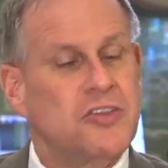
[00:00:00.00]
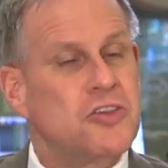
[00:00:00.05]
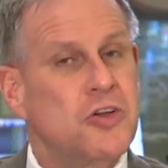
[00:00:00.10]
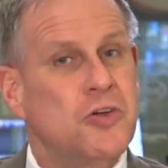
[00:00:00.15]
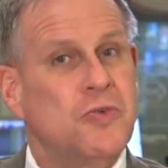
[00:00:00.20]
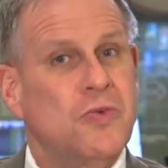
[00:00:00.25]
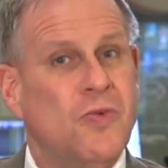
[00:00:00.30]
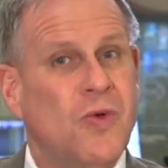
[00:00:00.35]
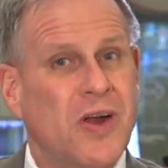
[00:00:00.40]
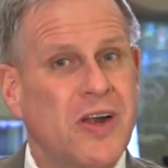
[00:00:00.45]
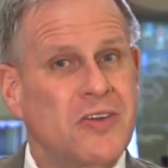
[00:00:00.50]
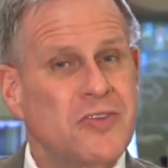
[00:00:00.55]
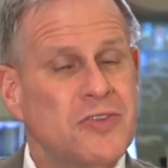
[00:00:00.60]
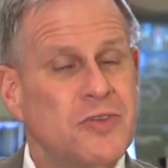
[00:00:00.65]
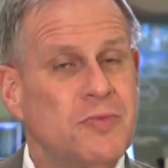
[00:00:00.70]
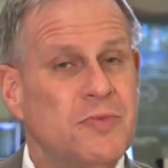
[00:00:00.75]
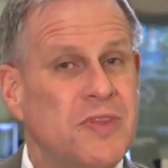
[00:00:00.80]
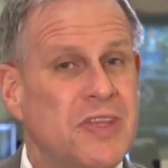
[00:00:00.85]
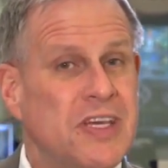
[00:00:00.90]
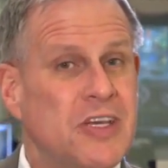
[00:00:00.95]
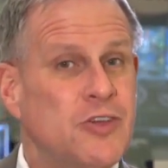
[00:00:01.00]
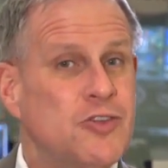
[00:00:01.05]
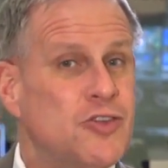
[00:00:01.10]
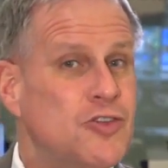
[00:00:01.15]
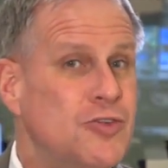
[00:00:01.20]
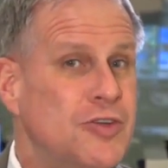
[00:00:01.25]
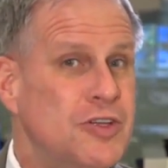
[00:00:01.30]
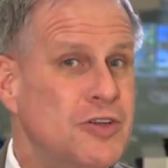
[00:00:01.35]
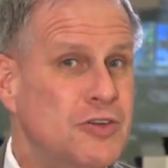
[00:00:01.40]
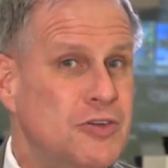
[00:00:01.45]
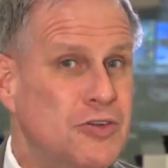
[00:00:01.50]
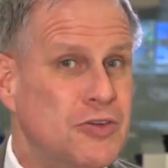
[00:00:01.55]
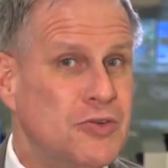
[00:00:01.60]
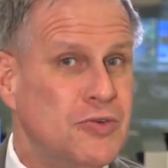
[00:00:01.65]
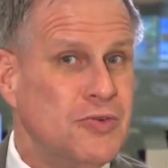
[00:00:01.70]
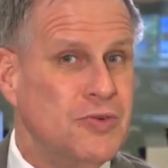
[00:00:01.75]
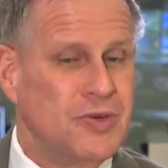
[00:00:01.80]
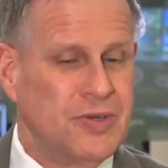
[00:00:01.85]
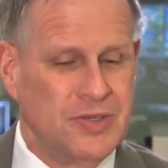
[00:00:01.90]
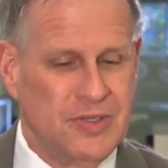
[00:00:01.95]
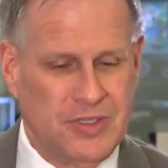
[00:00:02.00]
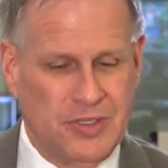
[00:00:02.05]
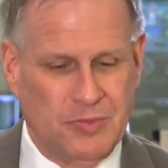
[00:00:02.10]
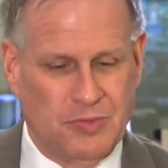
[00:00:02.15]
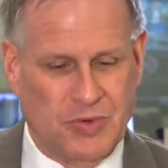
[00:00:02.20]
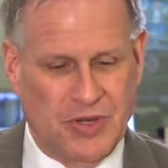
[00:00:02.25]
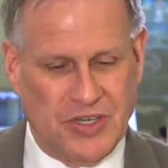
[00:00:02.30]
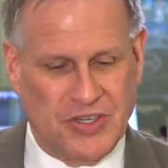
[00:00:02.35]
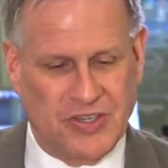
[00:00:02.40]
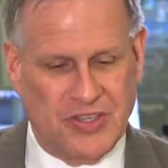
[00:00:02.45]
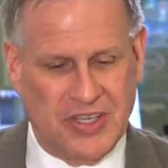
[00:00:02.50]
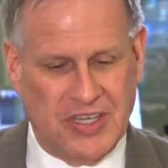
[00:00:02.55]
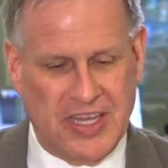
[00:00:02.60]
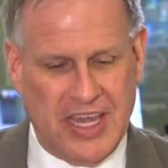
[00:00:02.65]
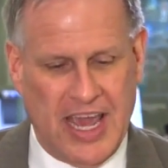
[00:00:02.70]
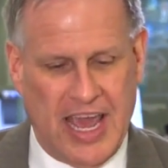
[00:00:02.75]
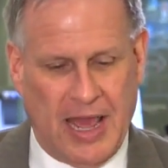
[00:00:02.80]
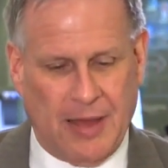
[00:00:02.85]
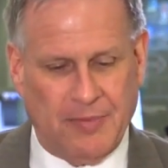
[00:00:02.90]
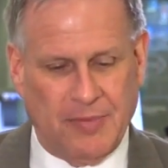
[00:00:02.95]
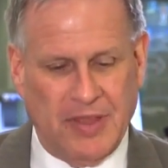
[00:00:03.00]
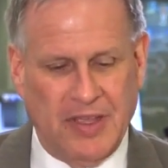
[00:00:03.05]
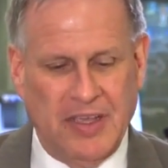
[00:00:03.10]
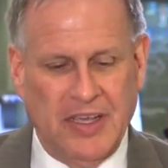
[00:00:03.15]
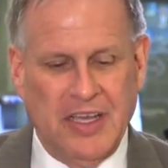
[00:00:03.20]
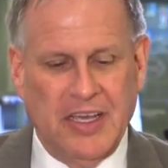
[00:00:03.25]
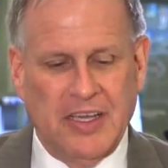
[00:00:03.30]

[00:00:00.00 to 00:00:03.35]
So, what are some things you can do to bridge the gap?